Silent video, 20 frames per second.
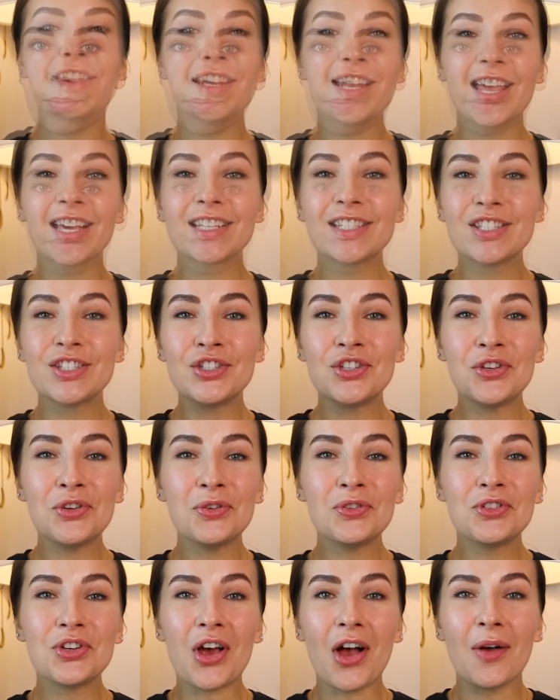The next
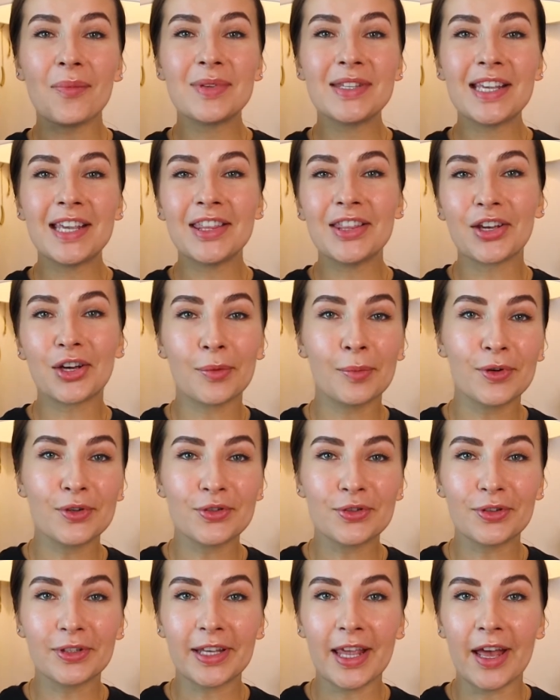two jobs in the
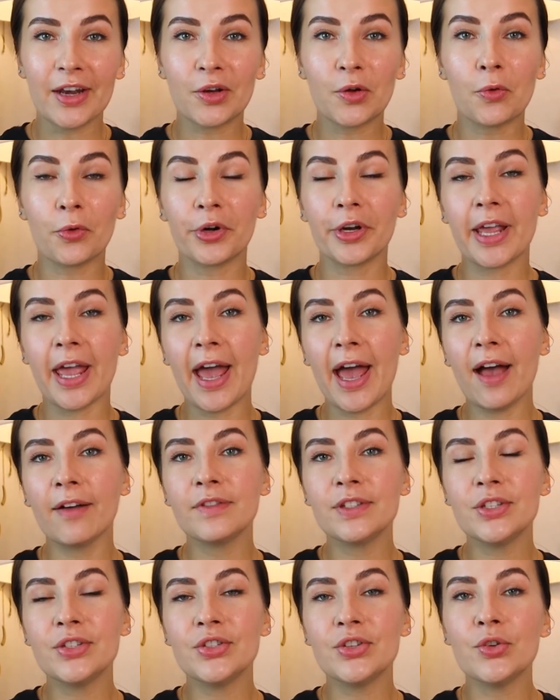commercial category
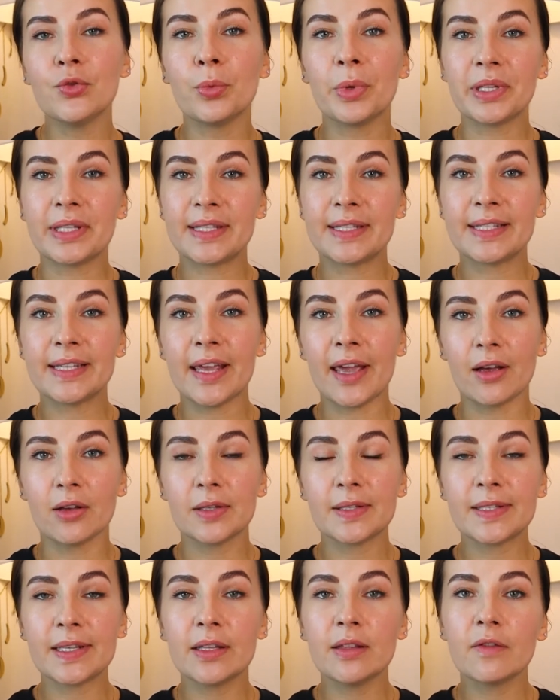have to do with
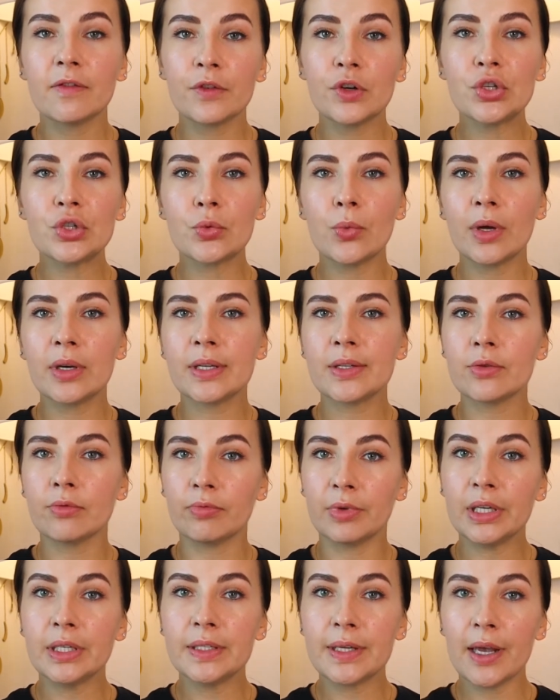sales, and the first one is
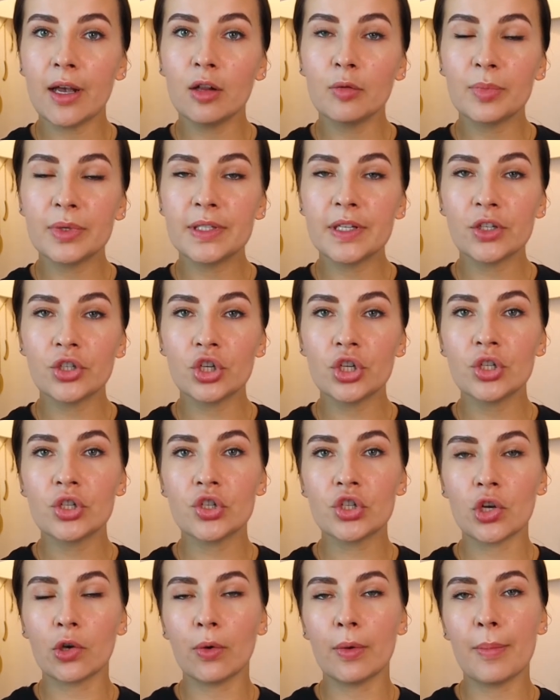retail
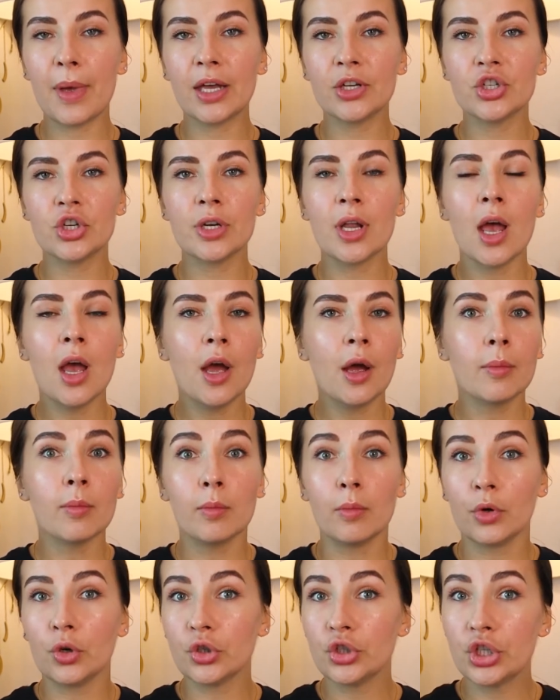position. So imagine
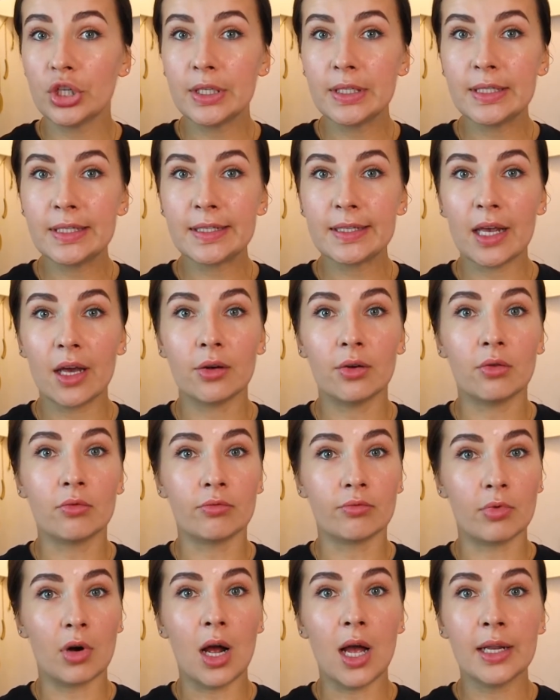merchants that
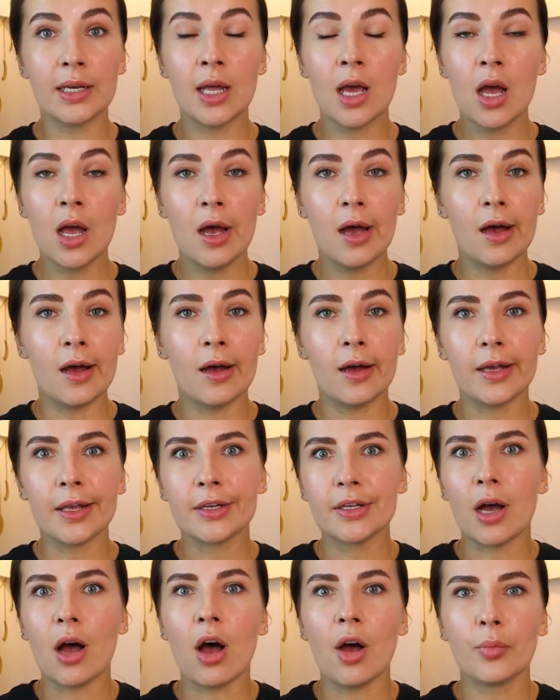run uh,
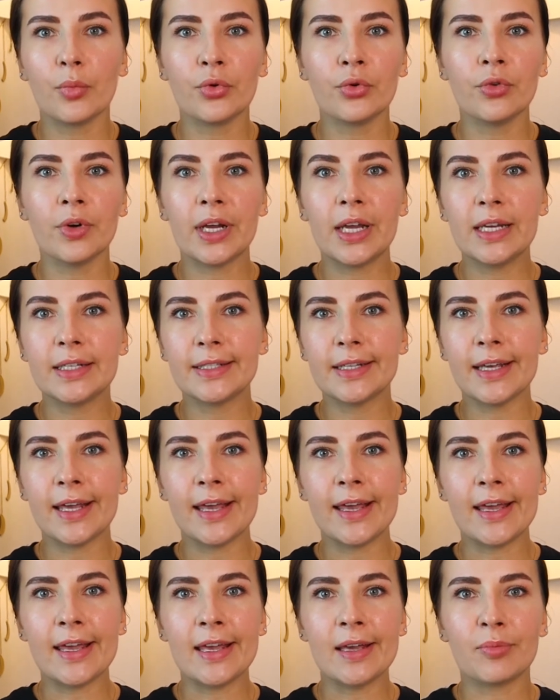and operate
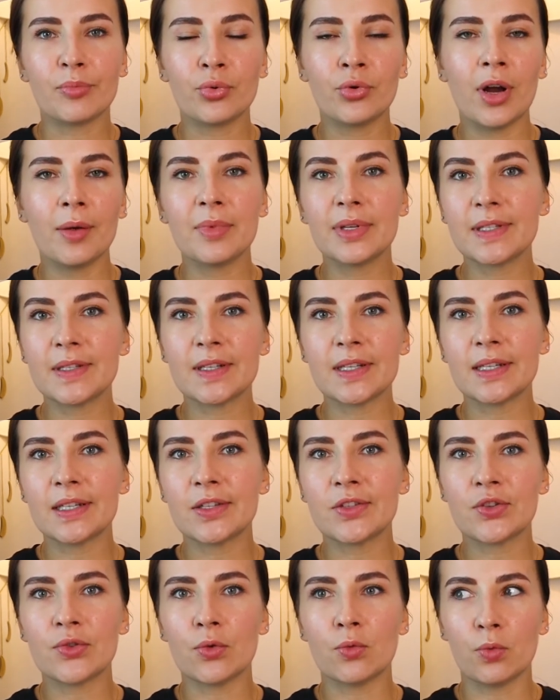a
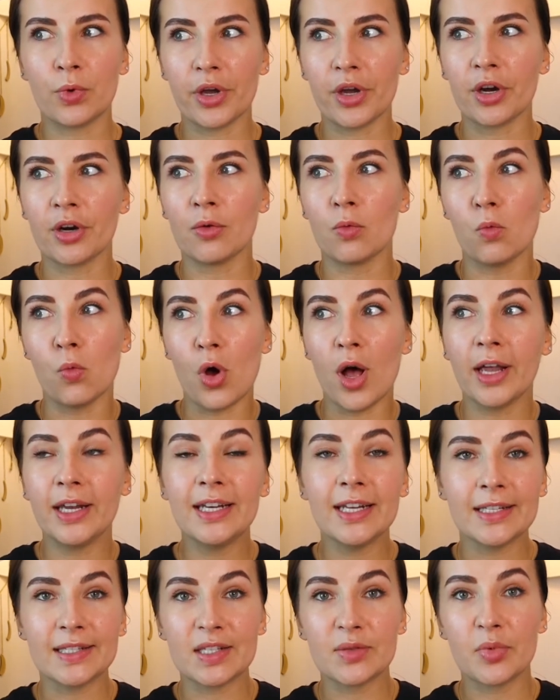premises where
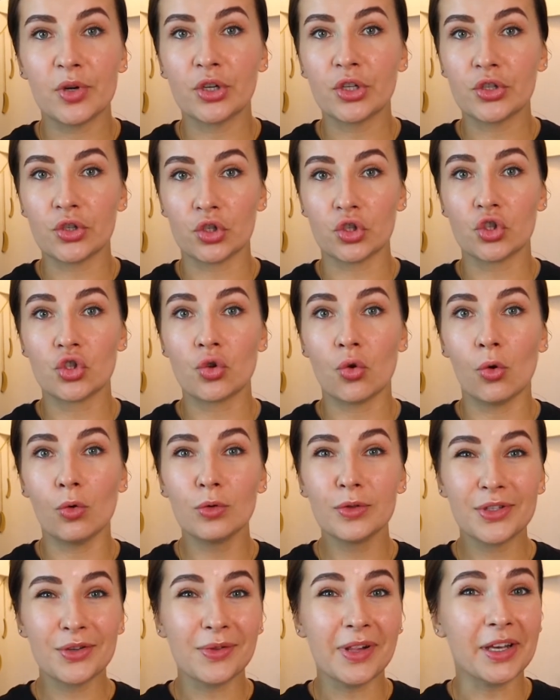wine and spirits are
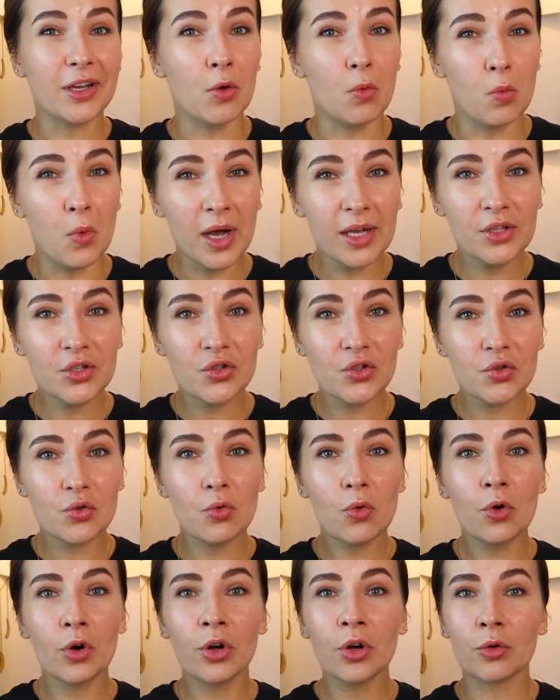sold, so like a wine
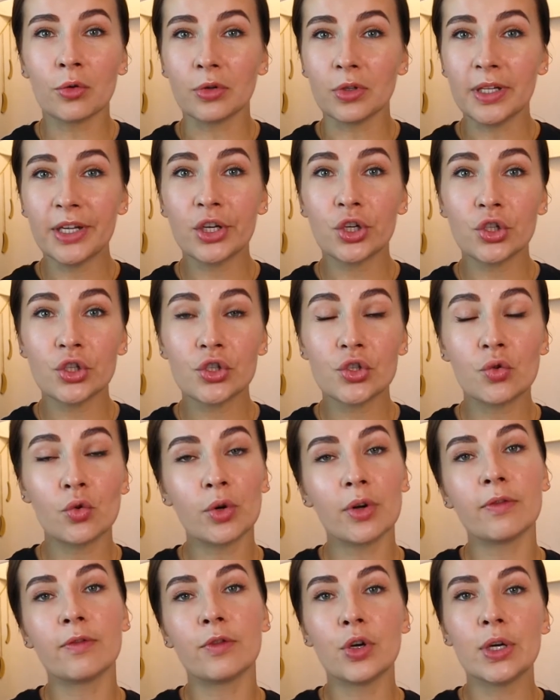store or liquor
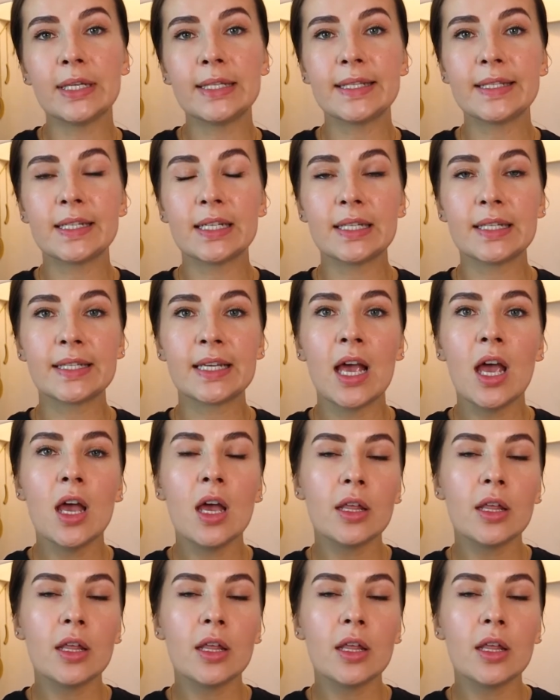store, for instance.